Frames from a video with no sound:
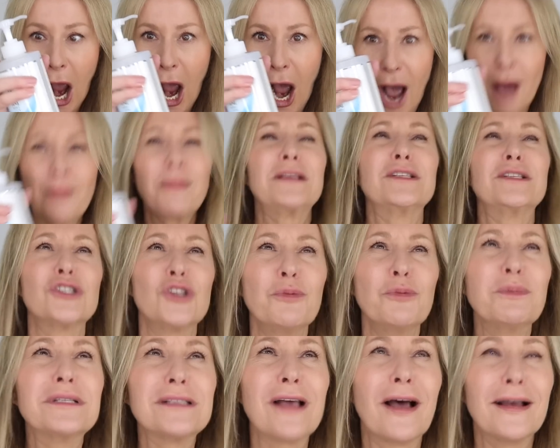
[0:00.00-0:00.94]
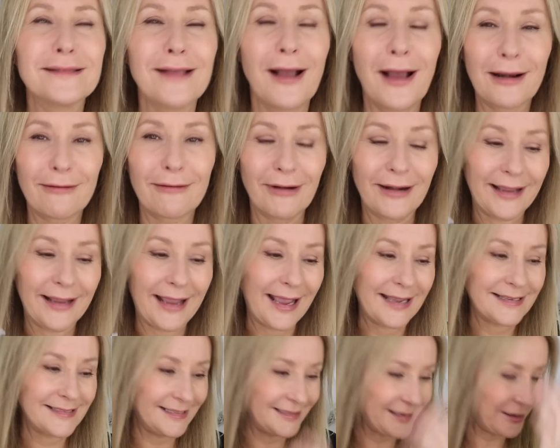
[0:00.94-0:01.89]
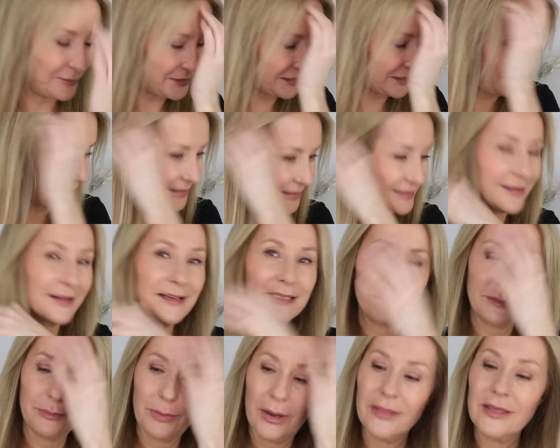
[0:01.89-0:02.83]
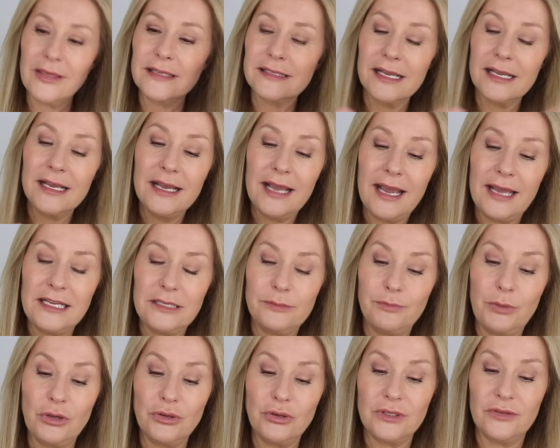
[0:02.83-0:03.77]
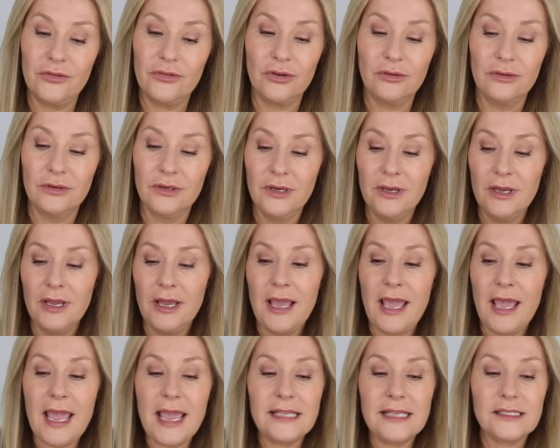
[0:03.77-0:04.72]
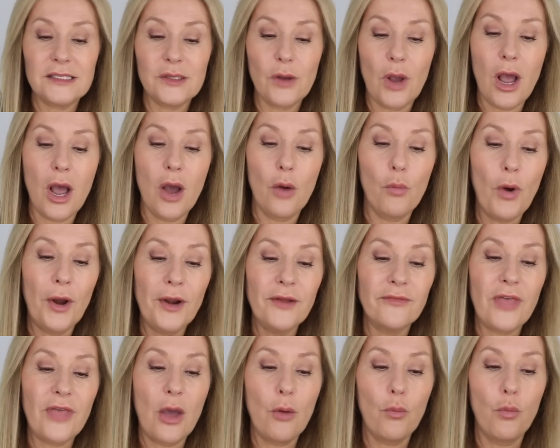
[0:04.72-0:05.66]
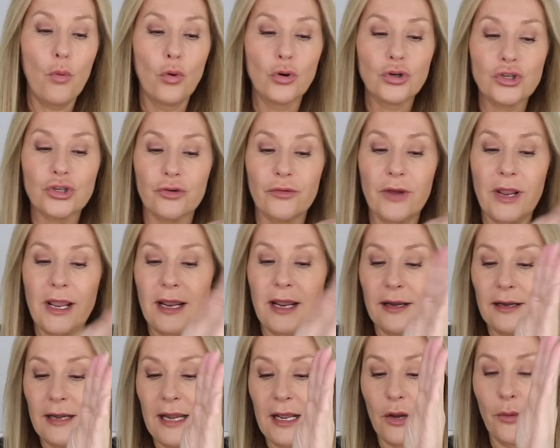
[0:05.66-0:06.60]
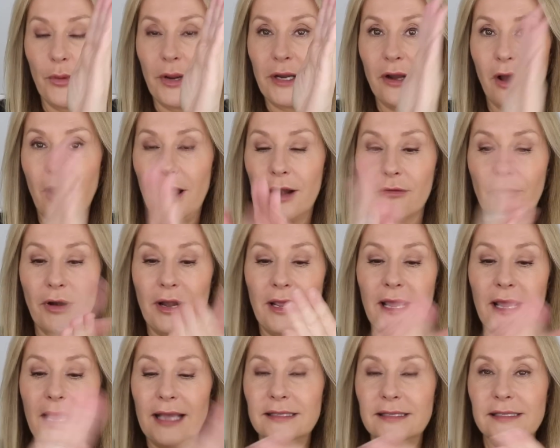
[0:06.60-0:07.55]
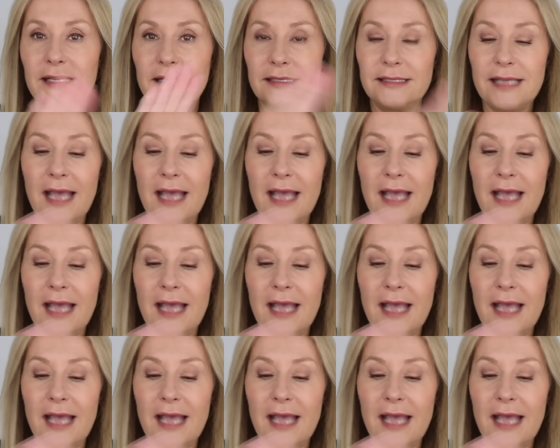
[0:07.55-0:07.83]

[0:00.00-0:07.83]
I mean, supersized hyaluronic acid. I'm so excited by this, and it's beautiful. It's one of their watery liquid hyaluronic acids.